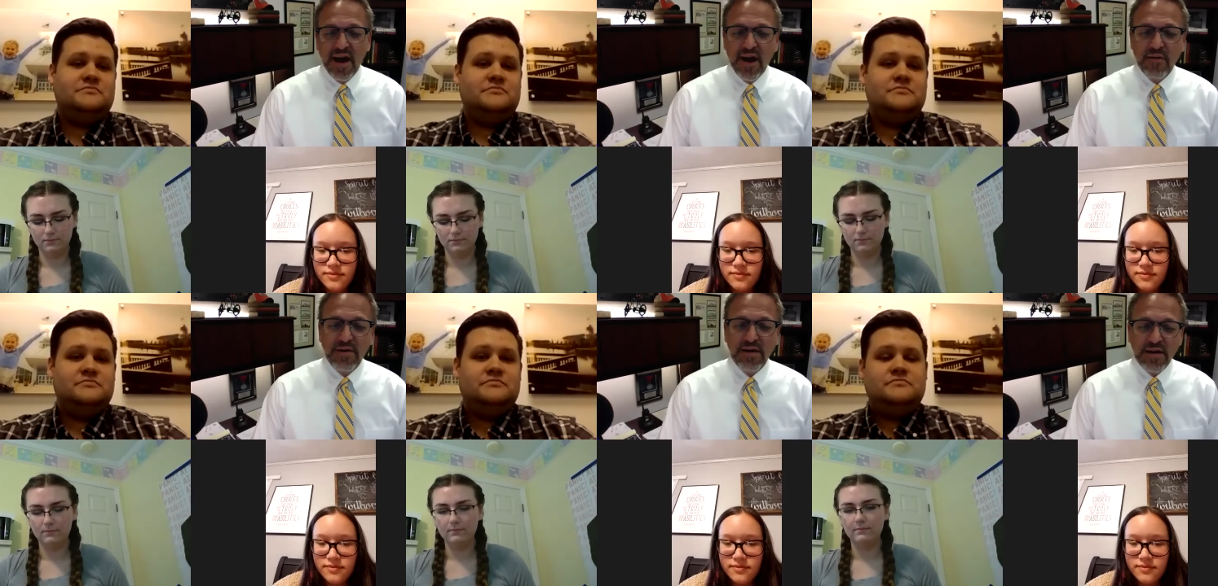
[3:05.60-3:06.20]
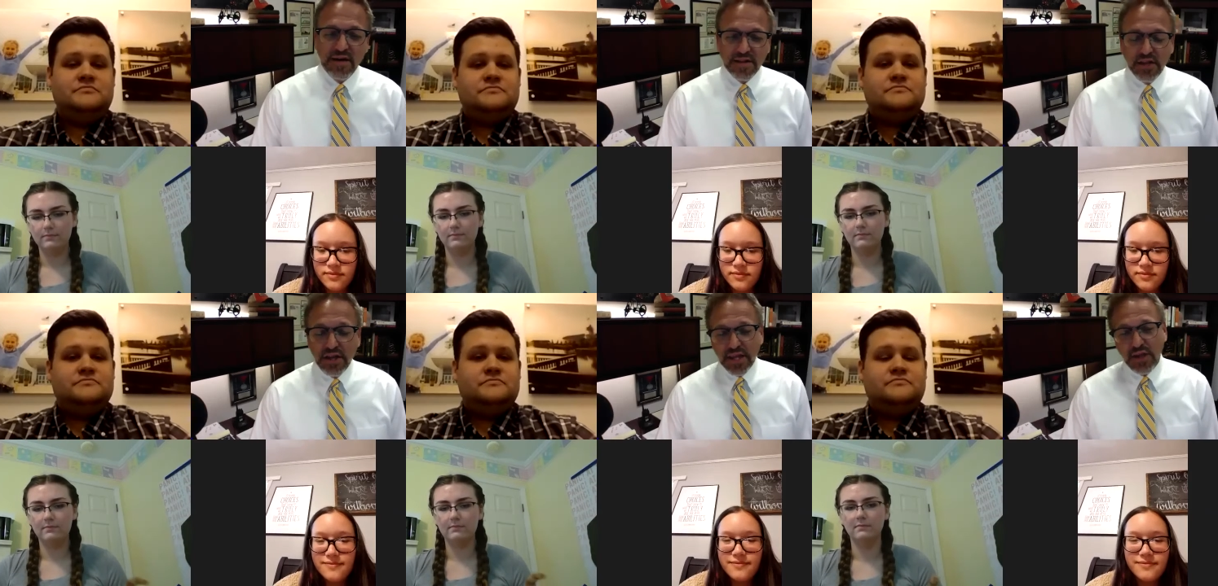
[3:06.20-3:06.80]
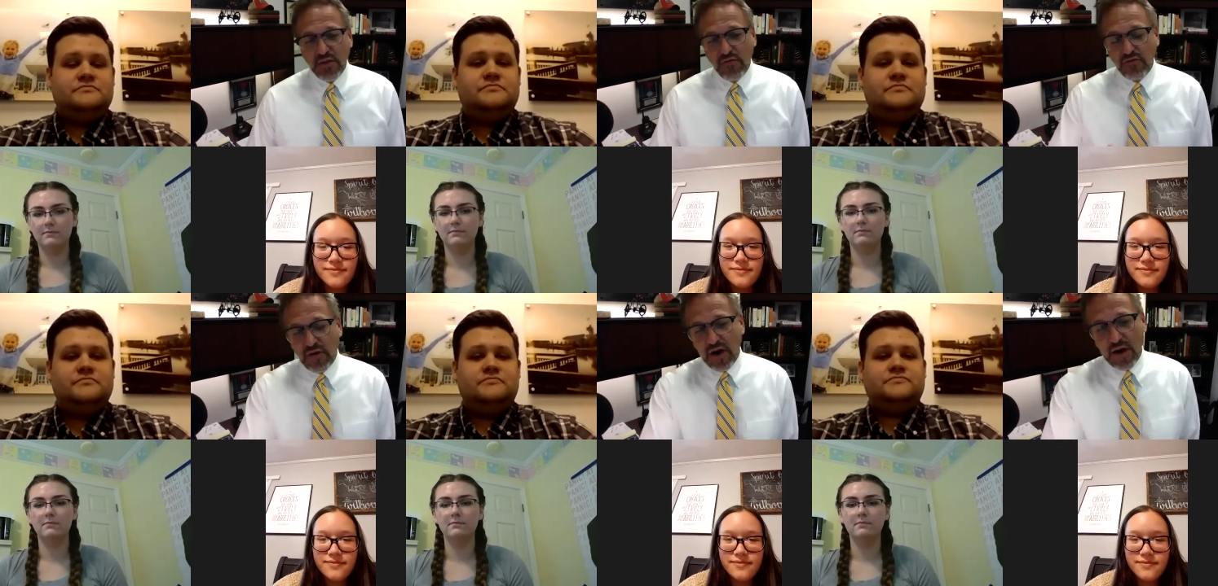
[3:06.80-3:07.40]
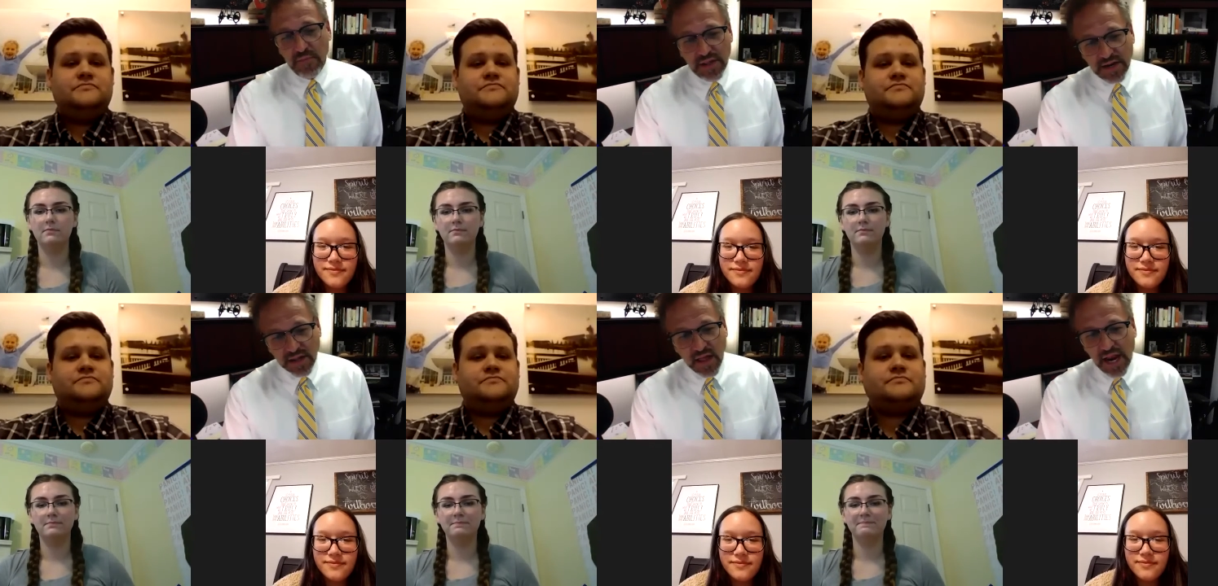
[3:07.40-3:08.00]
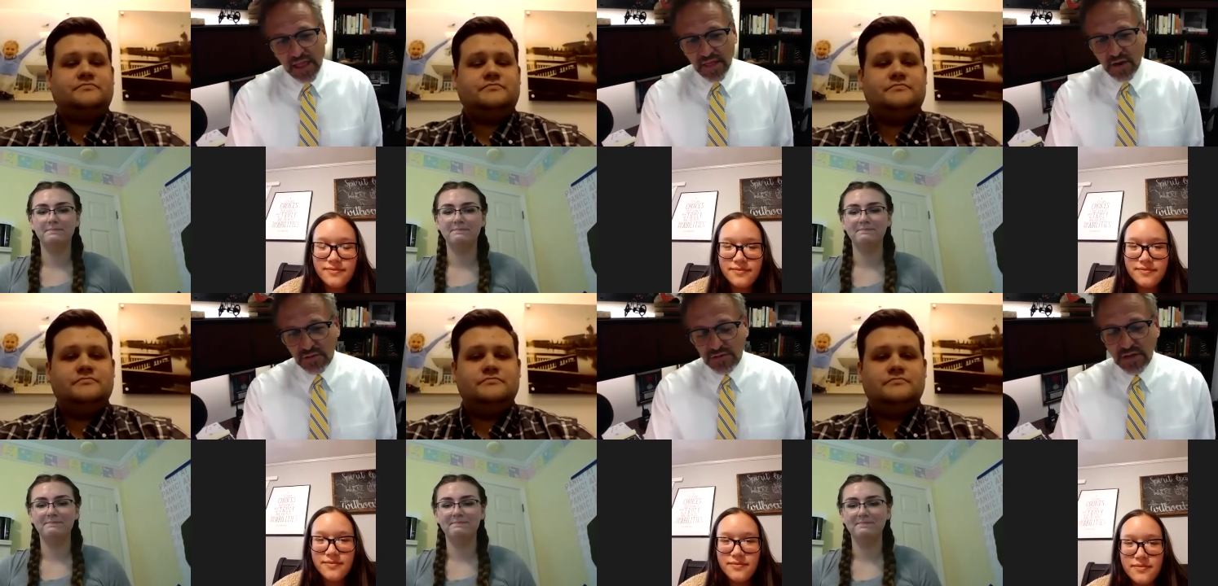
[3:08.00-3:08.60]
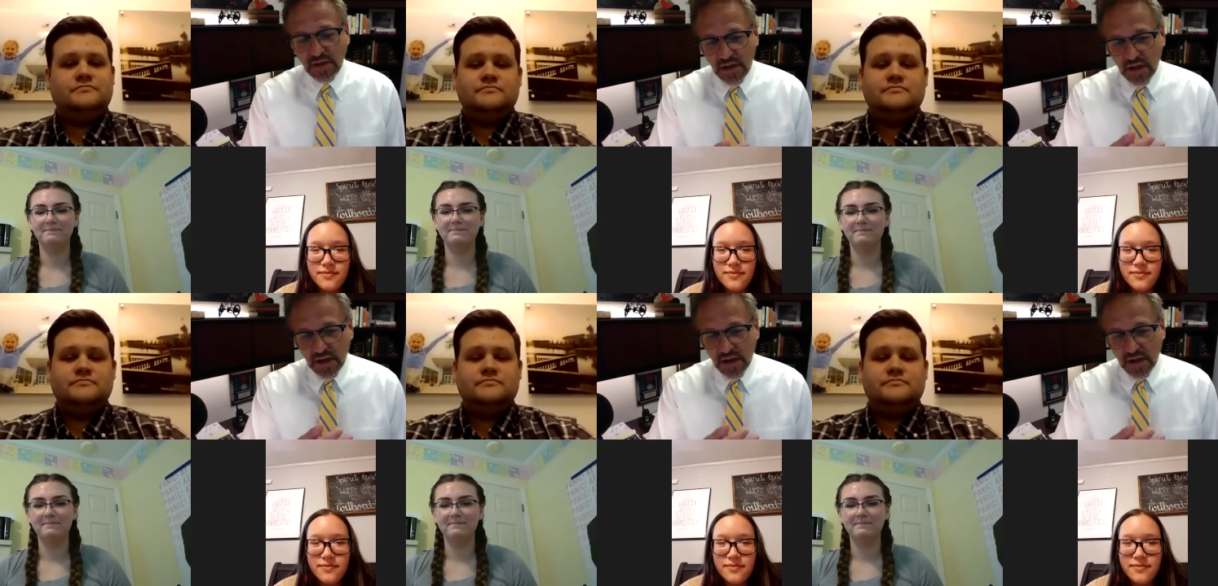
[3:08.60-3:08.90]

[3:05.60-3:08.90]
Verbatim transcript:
Speaker 1: Um, Lydia, you've uh, been in a lot of those.